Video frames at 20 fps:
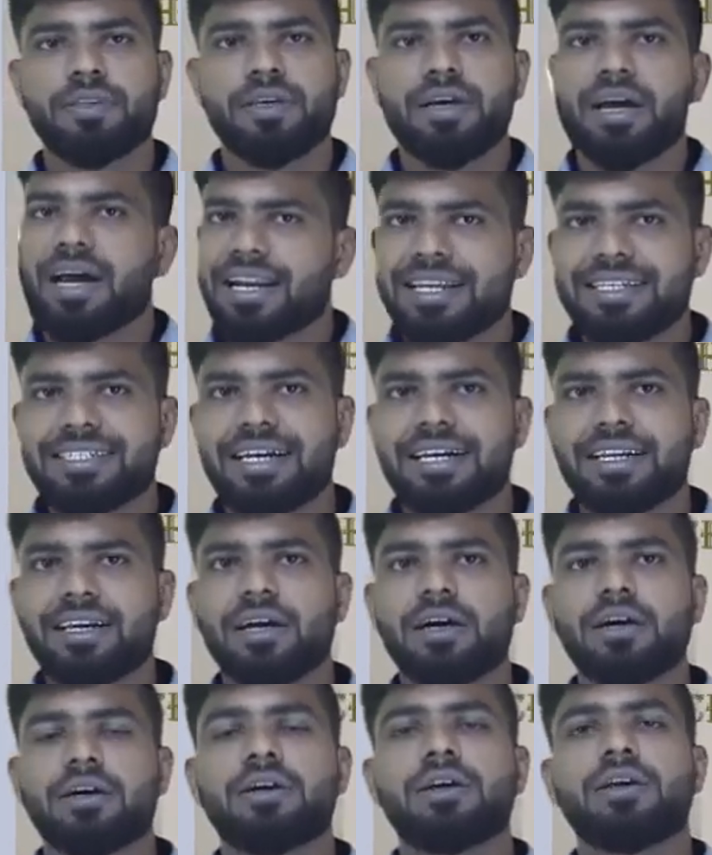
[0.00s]
Understanding?
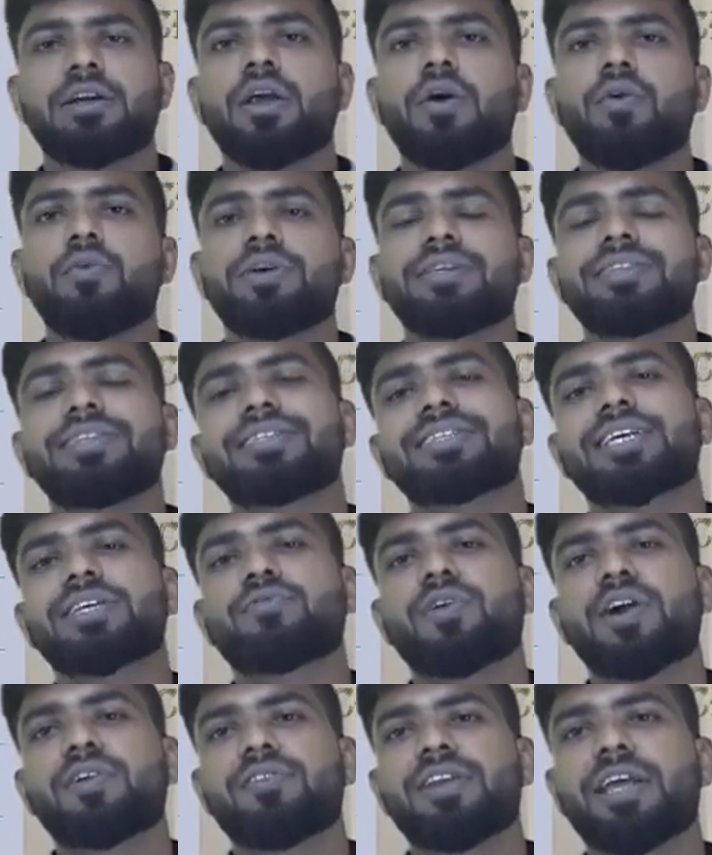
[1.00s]
Now in this case
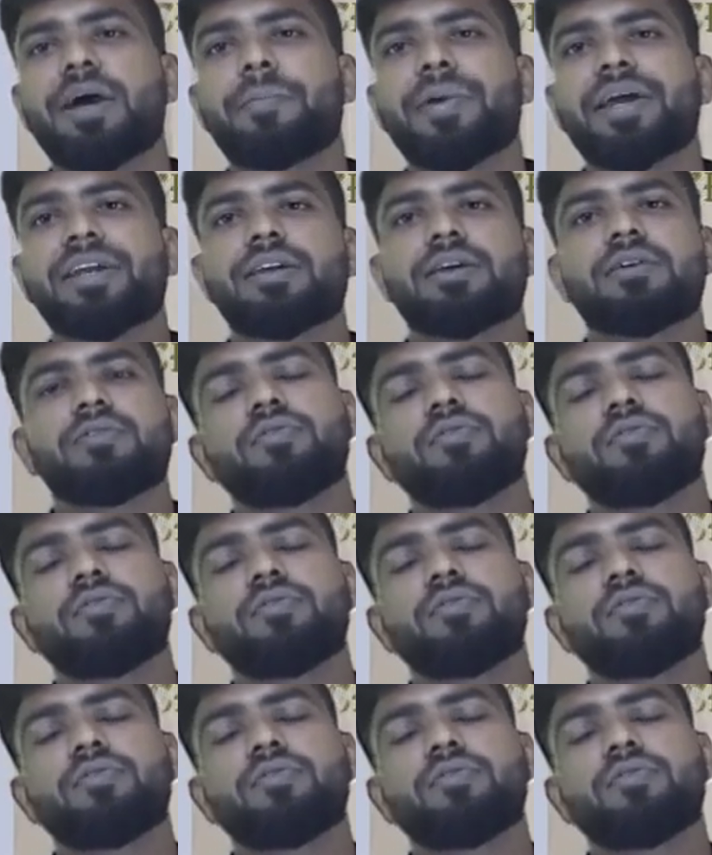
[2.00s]
what will happen?